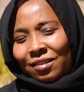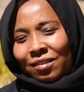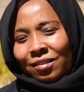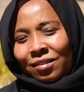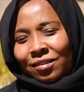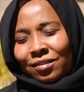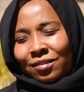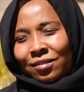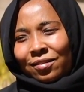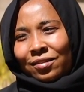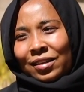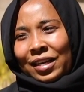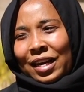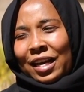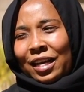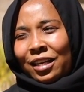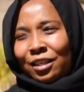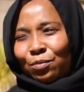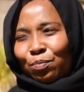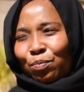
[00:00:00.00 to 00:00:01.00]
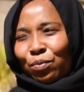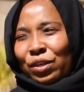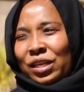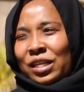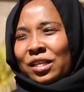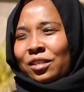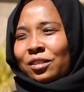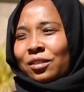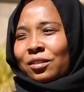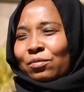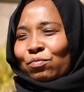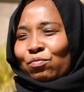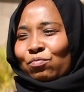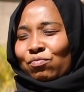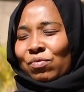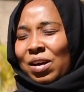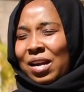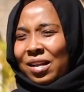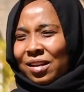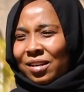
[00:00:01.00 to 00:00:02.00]

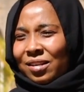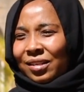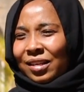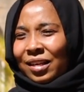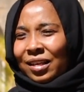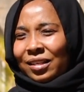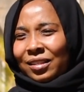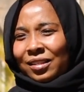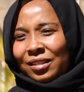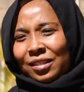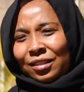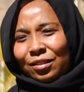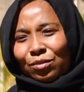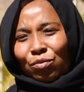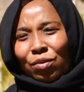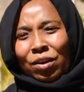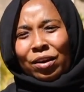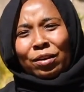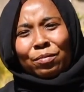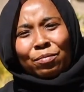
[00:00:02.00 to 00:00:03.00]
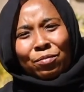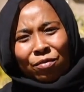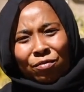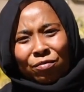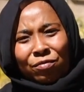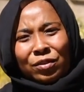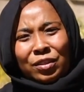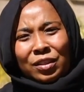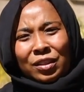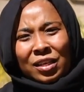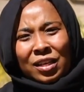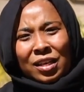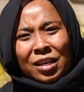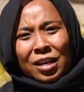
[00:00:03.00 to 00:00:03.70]
8.1 kgs were removed,